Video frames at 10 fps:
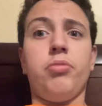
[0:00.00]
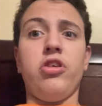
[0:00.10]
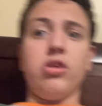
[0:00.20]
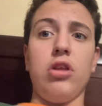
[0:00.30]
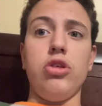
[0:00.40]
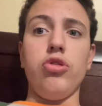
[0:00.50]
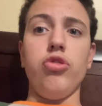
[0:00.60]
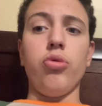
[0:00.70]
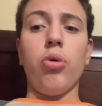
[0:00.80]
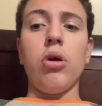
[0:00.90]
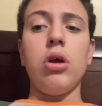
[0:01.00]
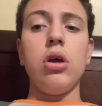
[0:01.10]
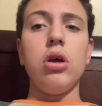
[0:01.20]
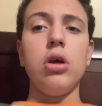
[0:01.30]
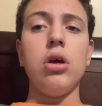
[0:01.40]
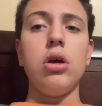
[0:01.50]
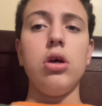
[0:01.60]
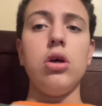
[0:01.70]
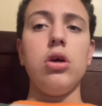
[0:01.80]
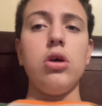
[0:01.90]
basically a true story.
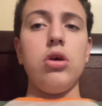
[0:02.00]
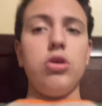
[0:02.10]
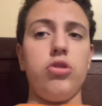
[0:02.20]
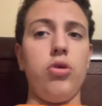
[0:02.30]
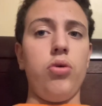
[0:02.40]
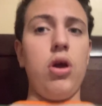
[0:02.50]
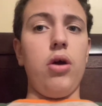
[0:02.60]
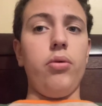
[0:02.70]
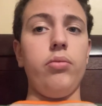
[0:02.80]
So, yeah.